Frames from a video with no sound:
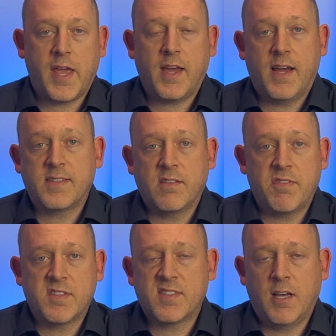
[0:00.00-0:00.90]
guys, if
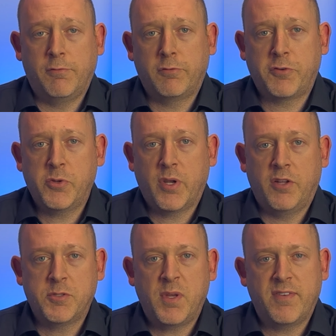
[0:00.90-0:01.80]
this is helpful for you at all,
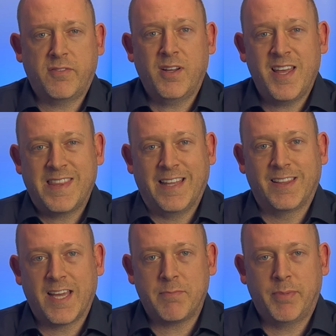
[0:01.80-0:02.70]
do me a favor, hit that
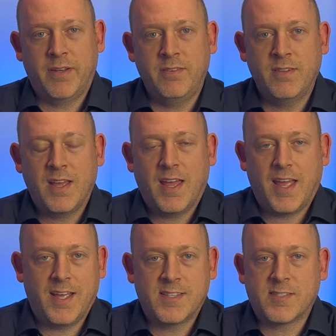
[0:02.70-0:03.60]
like button
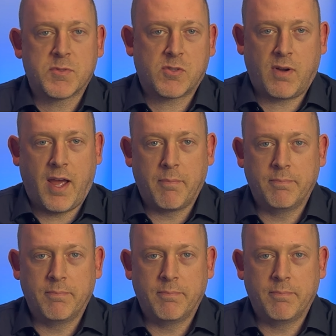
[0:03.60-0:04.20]
and subscribe.